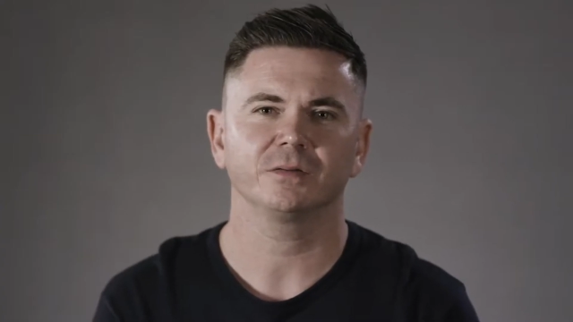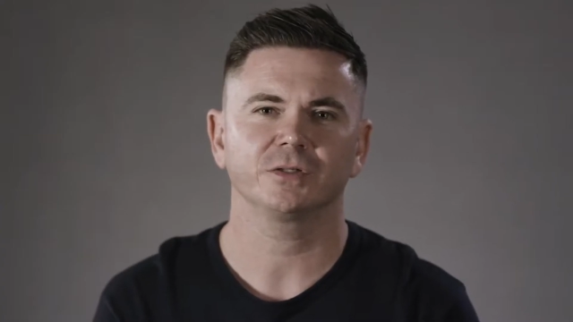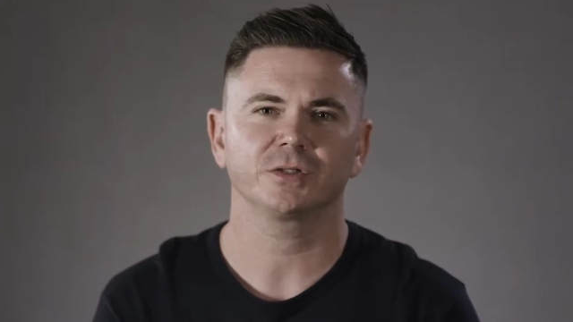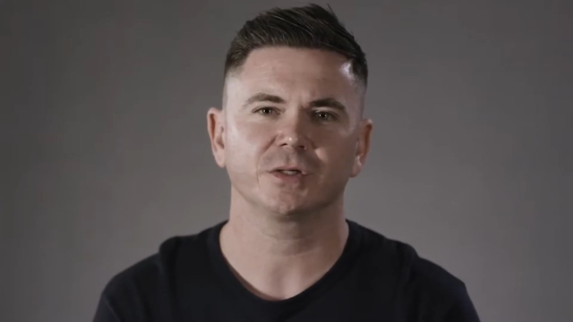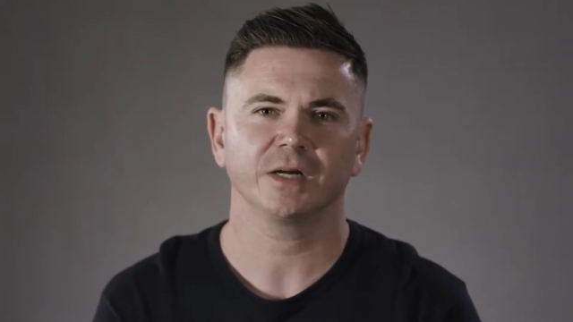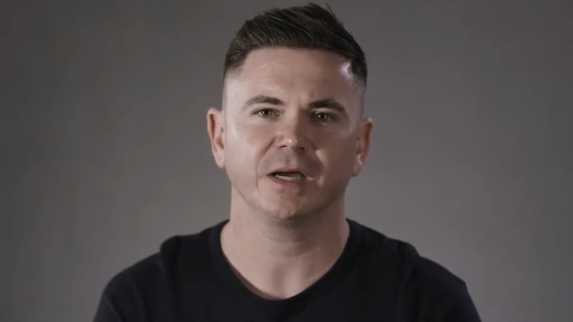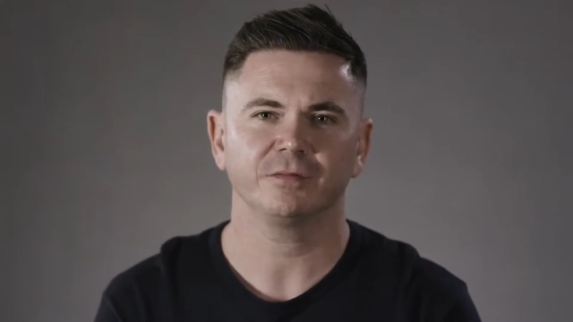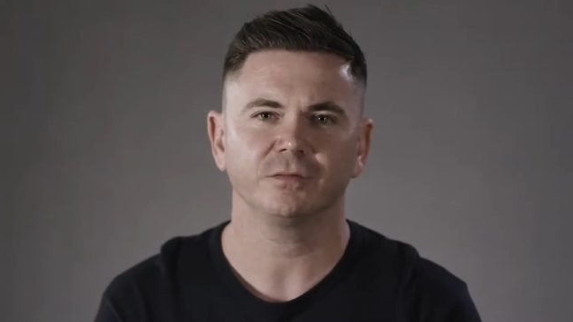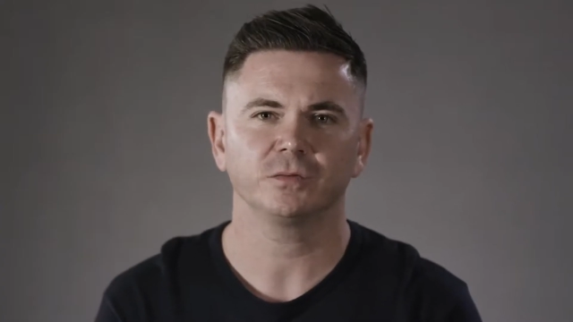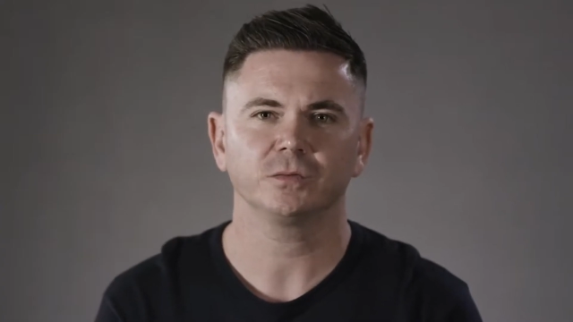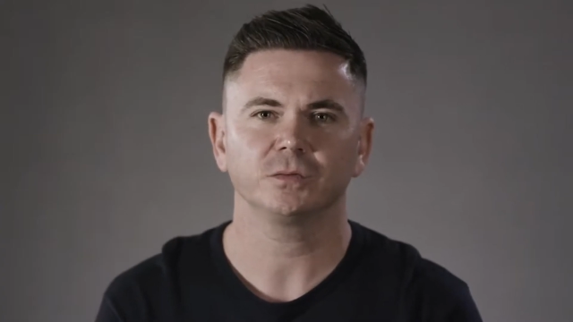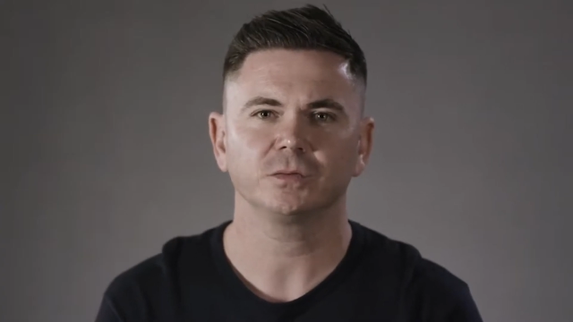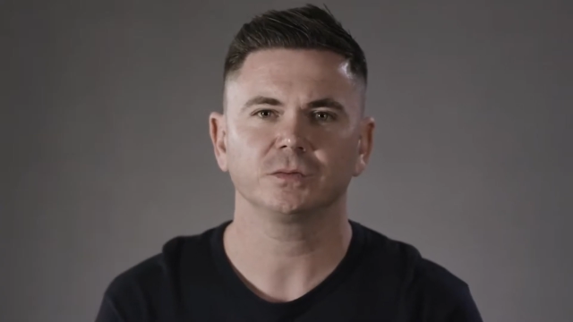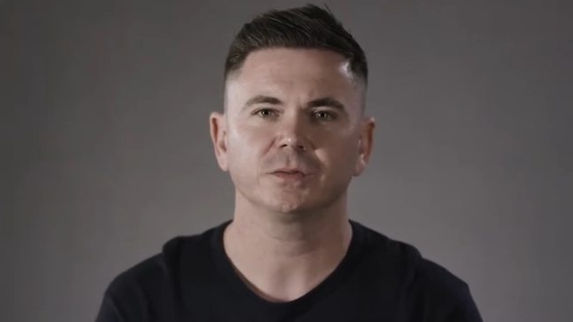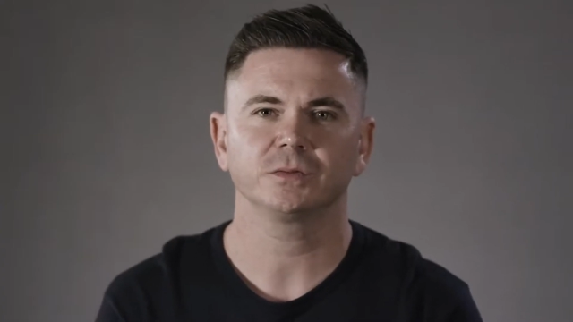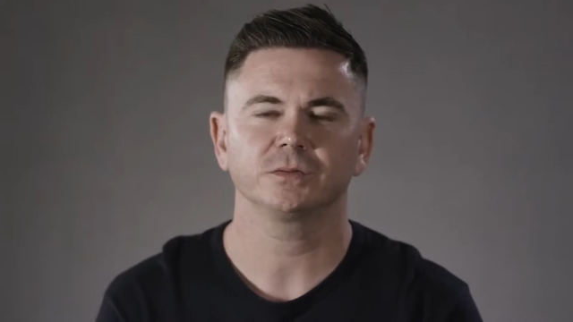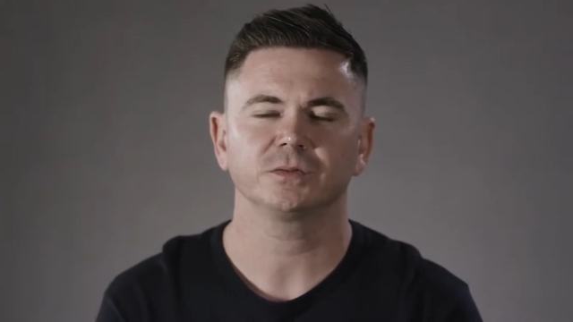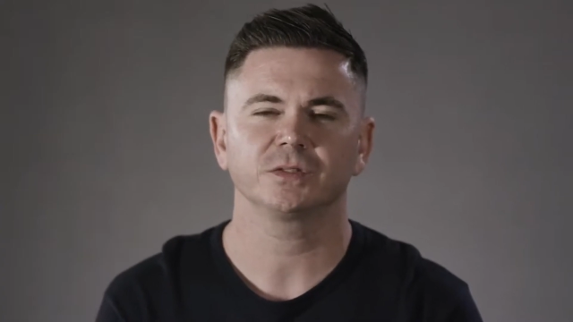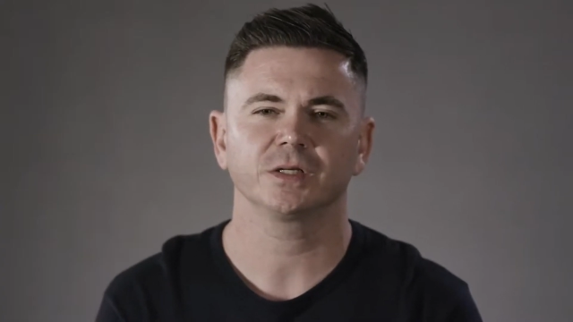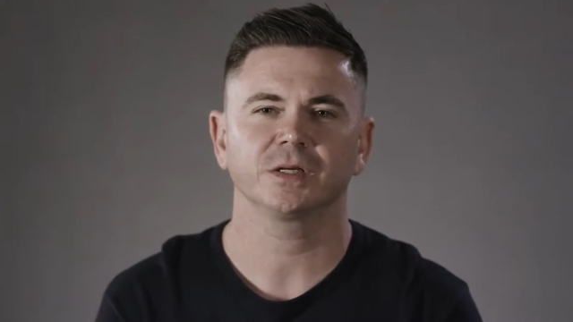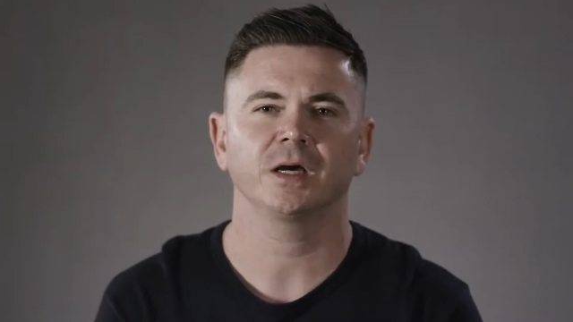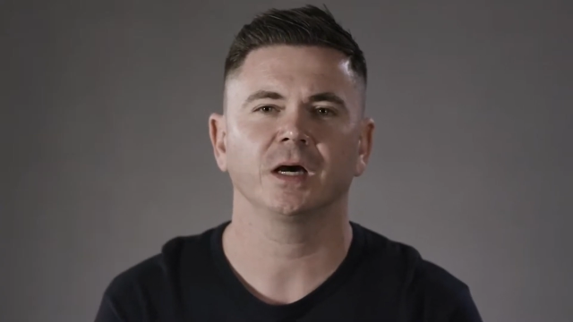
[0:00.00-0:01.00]

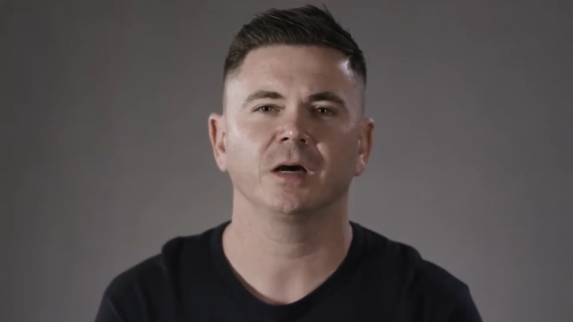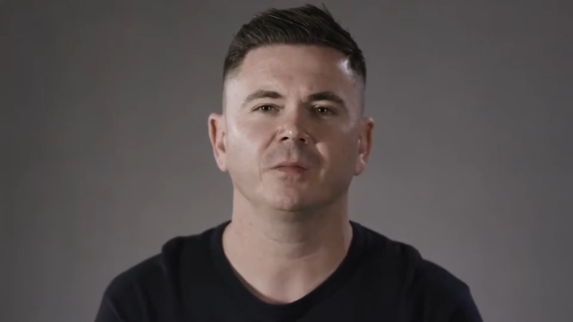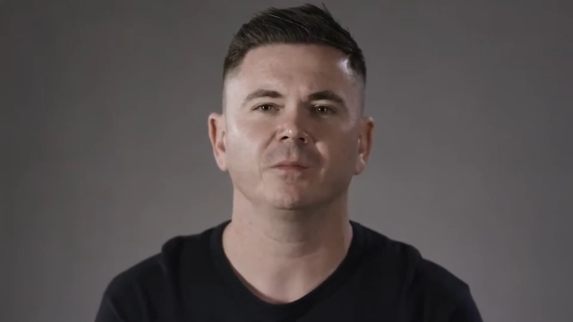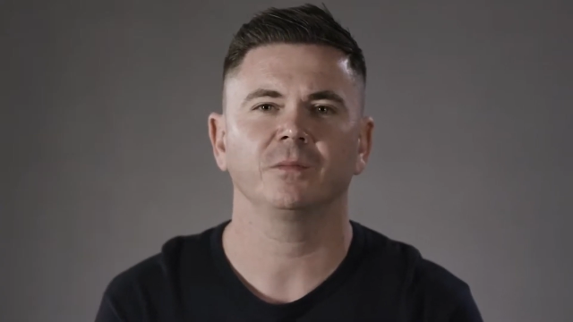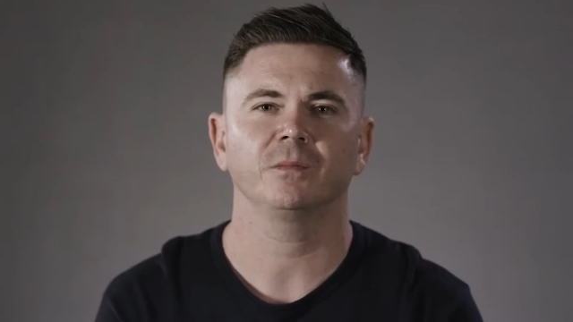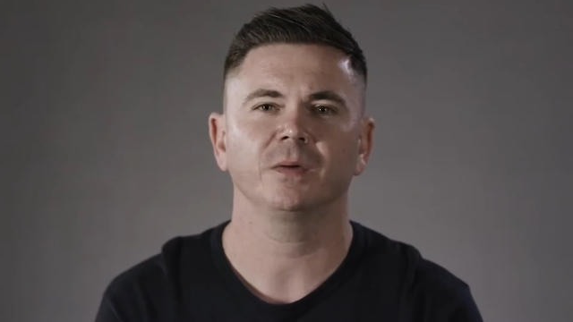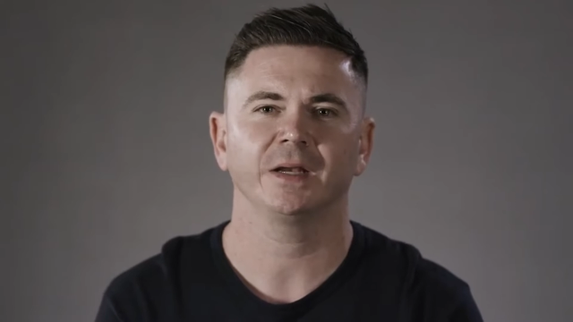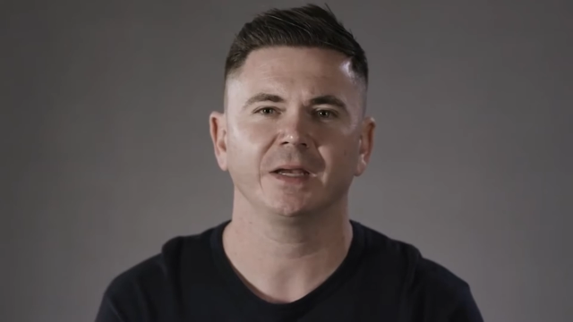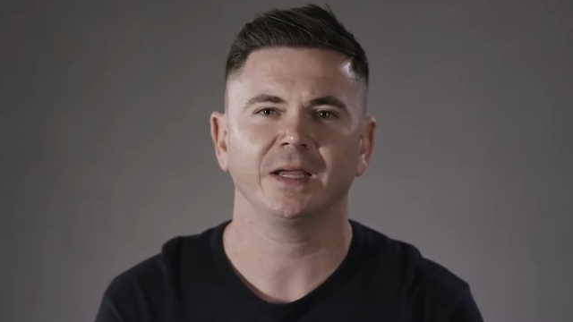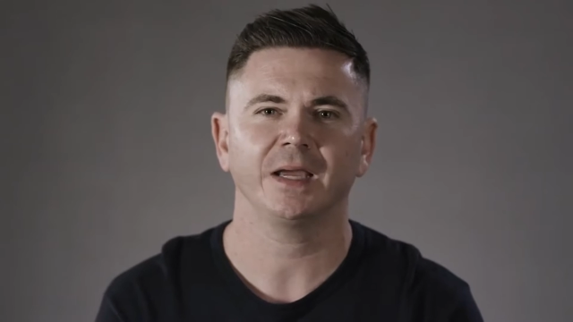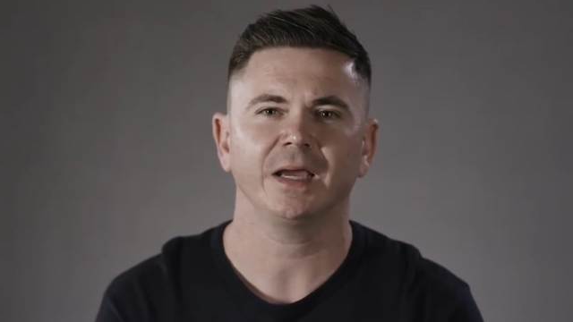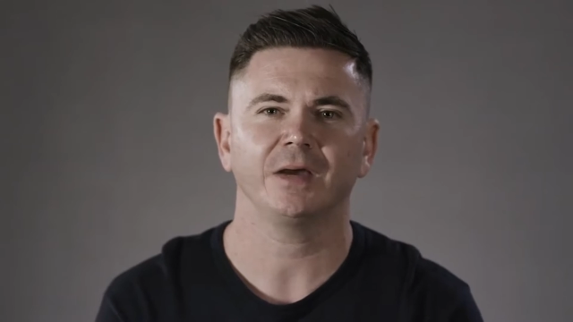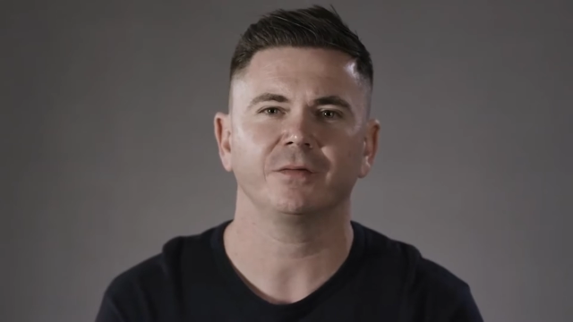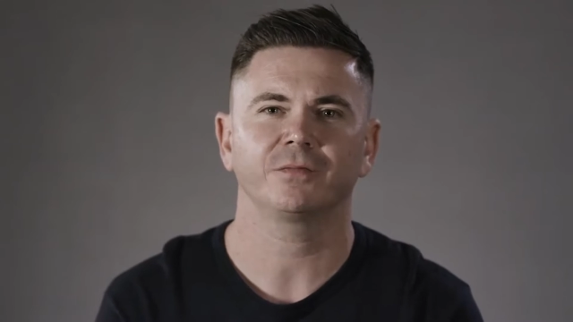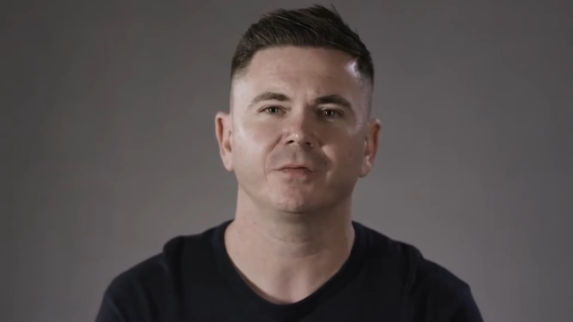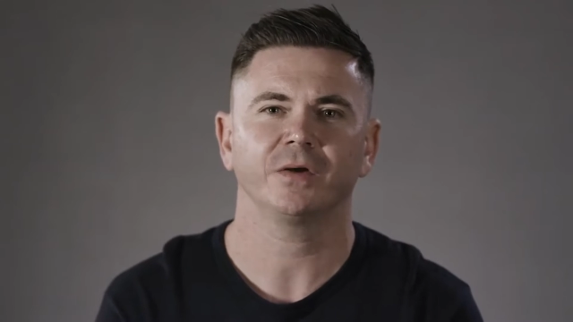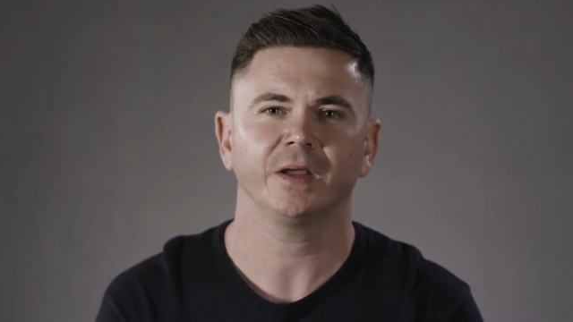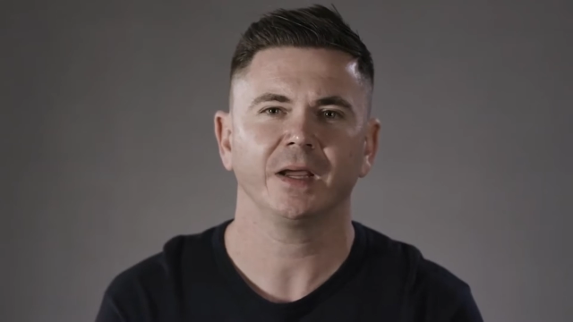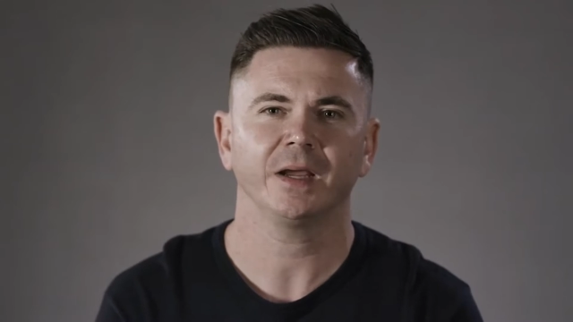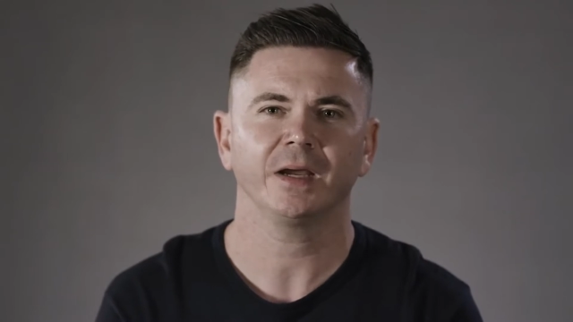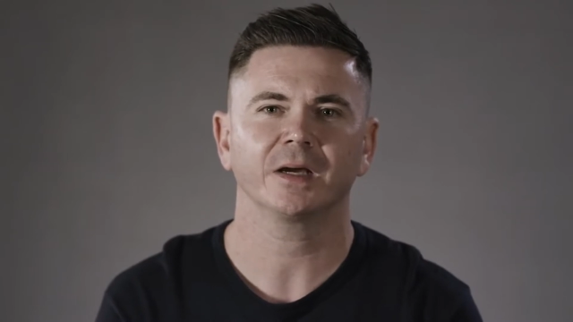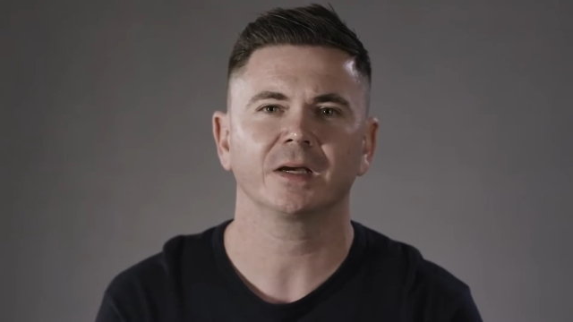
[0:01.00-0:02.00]
travelled to come and get a
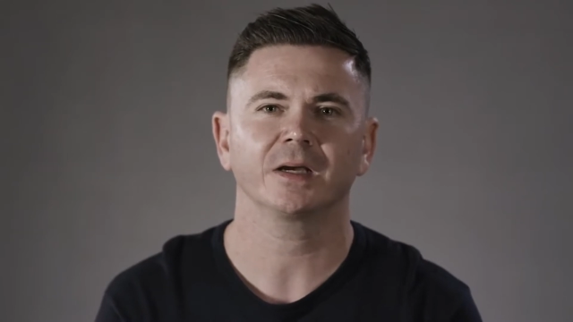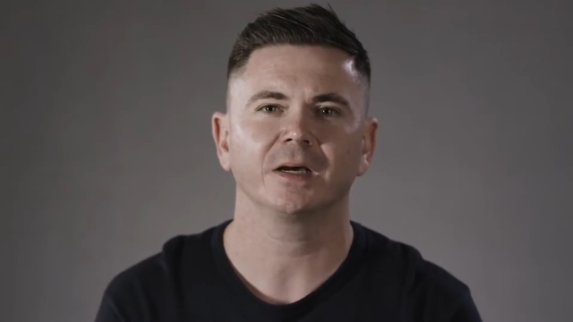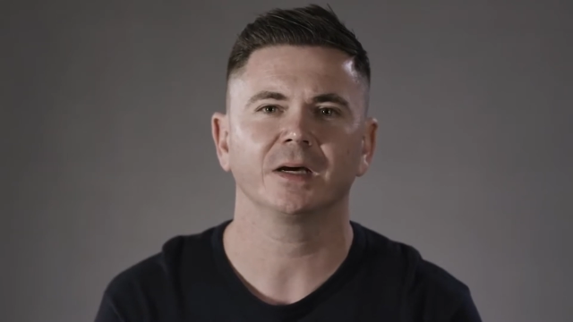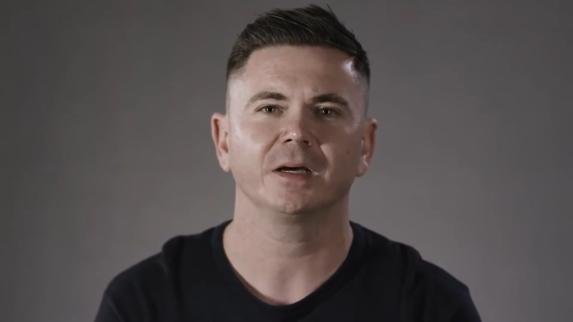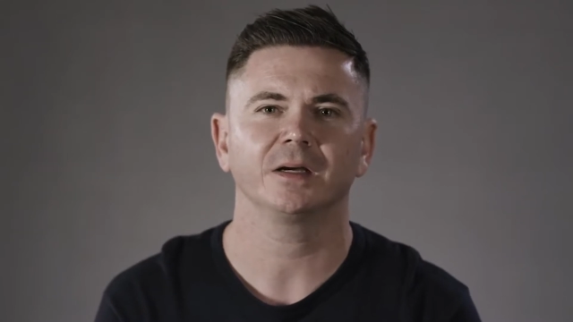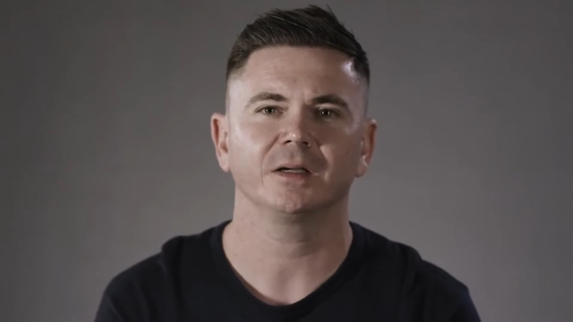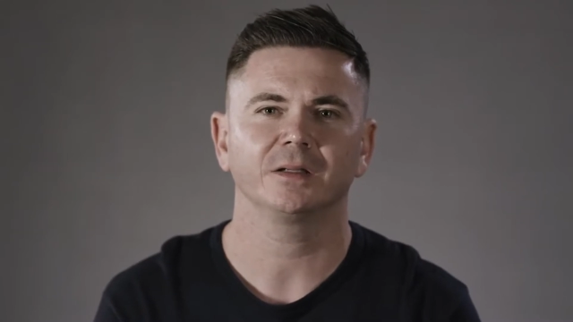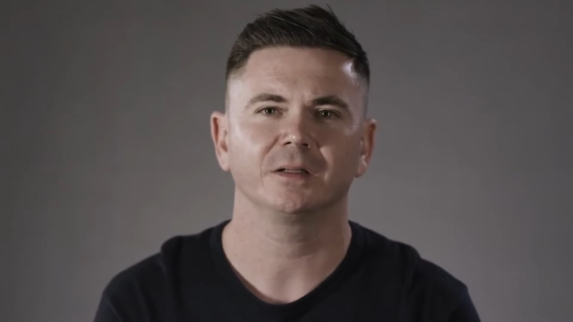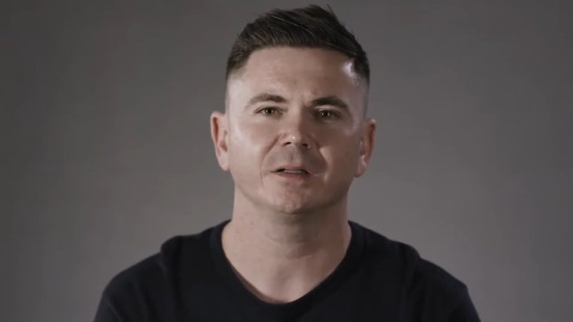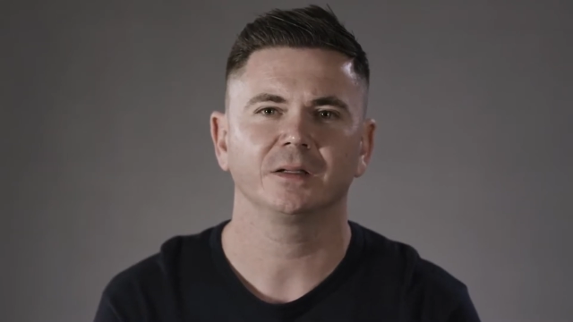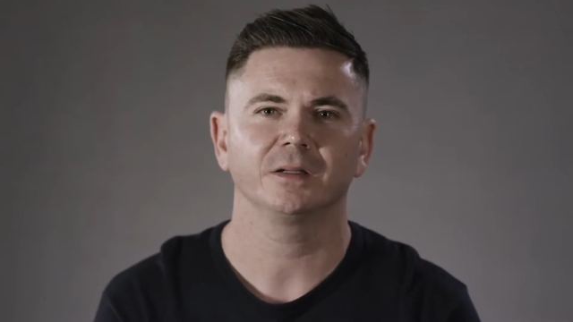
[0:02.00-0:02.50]
free haircut.